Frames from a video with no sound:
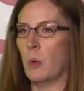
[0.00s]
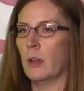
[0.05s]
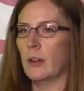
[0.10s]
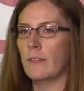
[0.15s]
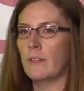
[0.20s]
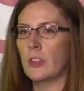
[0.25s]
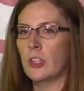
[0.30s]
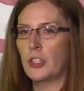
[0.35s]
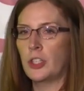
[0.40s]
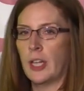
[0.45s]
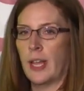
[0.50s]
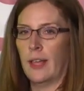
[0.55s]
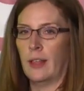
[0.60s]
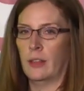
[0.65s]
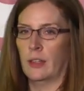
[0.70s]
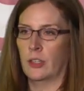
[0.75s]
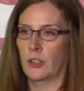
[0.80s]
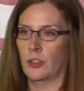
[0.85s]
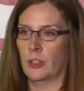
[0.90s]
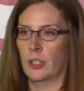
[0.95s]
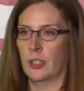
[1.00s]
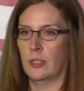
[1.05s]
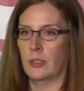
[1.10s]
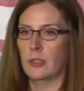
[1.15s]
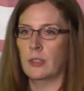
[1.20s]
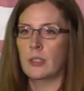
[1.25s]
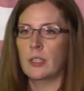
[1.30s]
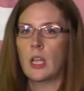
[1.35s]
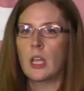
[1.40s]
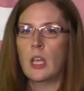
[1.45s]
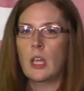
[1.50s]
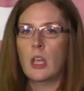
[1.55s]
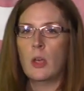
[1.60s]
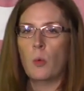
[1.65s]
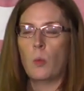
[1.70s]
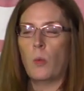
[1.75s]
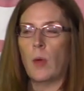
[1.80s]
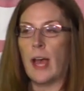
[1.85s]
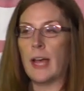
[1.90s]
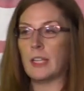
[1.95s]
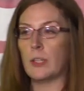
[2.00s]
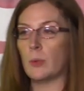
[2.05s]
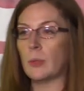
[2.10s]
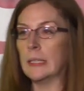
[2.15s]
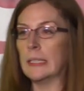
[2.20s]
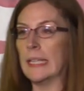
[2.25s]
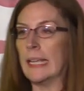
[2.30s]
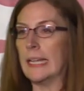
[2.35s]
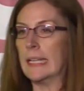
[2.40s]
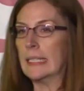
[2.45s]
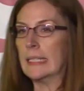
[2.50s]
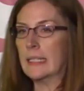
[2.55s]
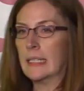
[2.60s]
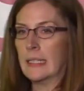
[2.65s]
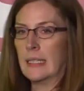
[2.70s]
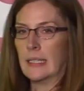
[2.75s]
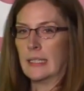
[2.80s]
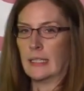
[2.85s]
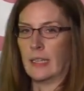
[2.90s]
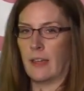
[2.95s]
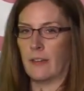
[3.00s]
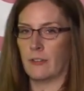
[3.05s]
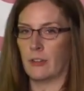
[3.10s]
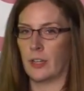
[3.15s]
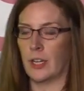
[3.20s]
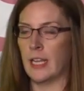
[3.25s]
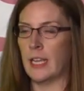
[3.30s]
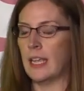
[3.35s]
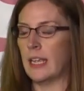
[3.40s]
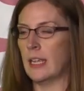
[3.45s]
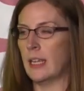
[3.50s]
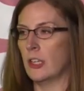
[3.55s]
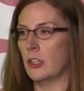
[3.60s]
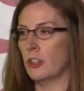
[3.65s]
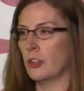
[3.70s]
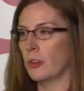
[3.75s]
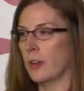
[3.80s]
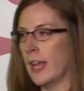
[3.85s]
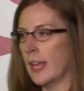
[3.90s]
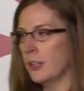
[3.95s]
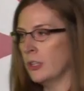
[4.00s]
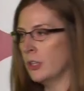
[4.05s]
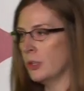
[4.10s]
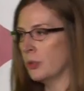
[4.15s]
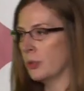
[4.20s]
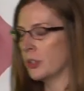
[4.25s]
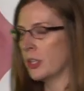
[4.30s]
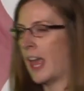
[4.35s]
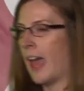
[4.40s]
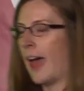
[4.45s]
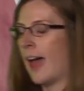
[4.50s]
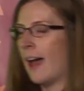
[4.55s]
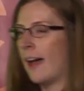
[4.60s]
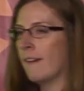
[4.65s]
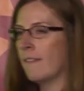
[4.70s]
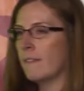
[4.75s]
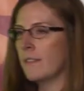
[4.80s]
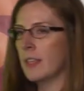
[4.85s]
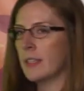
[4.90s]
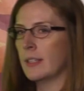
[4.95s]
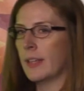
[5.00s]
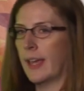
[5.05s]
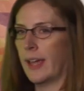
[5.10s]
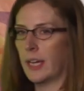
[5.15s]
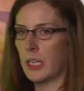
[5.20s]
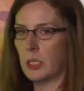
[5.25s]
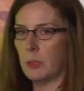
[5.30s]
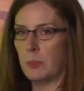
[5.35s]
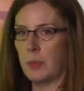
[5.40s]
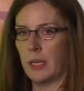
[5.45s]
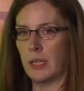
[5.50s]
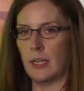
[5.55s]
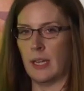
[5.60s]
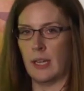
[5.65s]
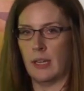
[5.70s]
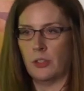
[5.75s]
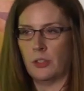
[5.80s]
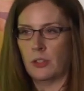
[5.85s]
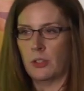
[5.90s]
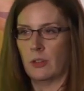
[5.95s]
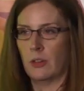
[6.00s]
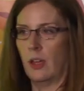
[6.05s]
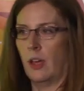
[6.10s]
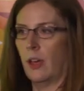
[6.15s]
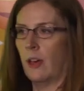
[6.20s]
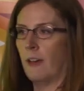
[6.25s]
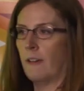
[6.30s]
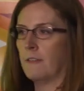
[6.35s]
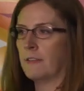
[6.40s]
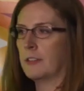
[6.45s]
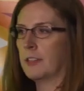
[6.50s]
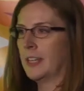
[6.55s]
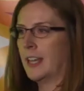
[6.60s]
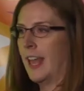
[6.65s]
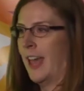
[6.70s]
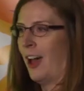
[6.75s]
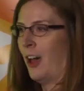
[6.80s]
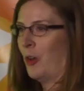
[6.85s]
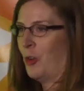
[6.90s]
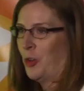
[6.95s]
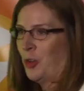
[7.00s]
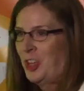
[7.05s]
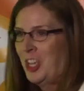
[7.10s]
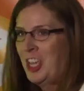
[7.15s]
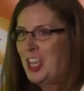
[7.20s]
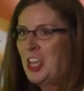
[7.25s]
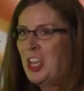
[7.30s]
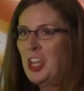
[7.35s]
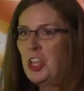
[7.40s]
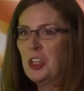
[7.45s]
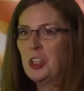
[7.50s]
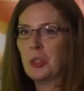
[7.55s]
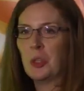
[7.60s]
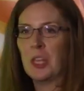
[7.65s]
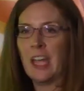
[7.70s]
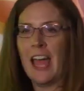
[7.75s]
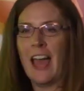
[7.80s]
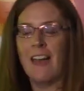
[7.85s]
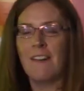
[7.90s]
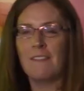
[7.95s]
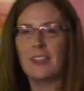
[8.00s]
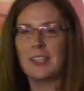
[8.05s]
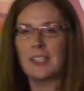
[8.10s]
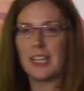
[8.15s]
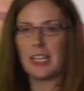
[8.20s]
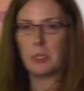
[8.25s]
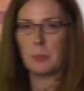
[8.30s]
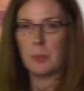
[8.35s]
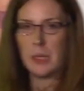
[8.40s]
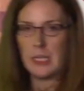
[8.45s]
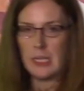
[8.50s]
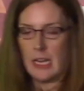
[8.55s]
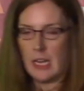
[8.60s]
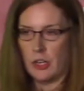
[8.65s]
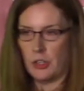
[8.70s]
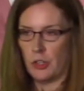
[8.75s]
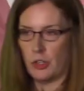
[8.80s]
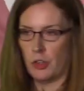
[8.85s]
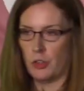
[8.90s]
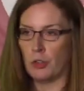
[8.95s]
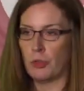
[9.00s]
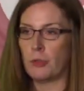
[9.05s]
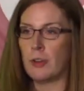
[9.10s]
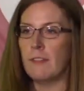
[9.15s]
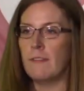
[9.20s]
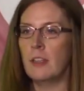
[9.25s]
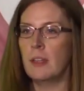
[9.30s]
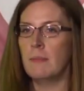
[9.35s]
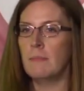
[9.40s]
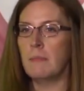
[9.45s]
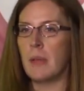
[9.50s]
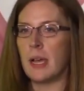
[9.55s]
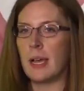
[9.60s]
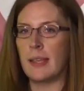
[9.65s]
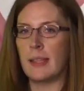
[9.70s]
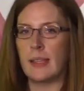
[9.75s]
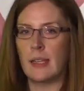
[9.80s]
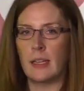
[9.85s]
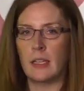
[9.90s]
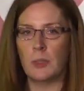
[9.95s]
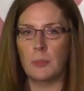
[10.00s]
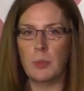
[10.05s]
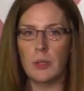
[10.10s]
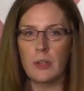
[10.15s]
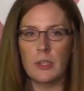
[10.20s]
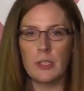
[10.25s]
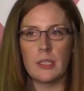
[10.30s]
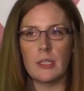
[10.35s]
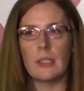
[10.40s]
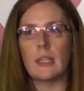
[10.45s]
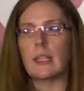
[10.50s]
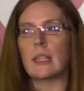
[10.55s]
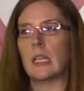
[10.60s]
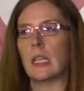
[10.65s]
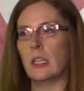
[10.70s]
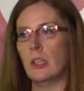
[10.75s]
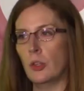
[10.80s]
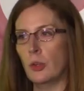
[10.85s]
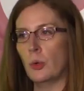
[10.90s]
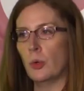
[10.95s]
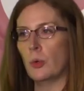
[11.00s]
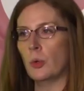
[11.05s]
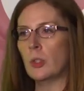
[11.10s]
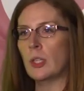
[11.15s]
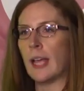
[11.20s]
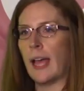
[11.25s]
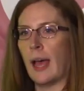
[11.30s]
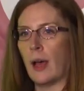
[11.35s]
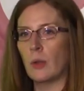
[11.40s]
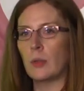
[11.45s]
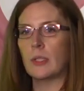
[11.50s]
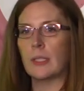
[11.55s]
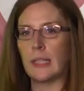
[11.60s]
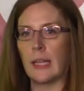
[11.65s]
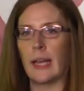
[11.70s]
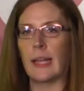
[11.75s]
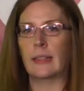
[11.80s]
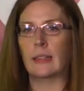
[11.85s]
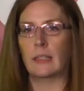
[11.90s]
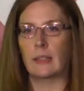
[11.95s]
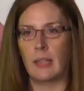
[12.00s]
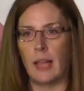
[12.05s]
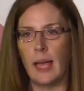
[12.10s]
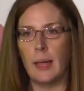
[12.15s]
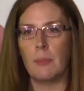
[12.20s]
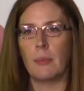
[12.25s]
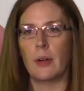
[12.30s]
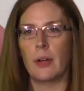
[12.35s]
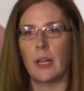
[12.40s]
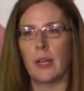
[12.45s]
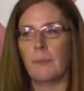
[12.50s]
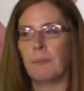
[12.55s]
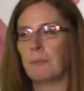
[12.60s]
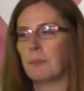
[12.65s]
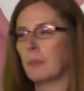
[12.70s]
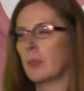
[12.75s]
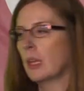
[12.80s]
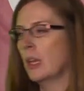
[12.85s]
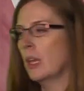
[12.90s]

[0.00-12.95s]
that one of the challenges as it relates to discovery is your end users have this expectation of now. So they have this expectation driven by the experiences that they use outside the library.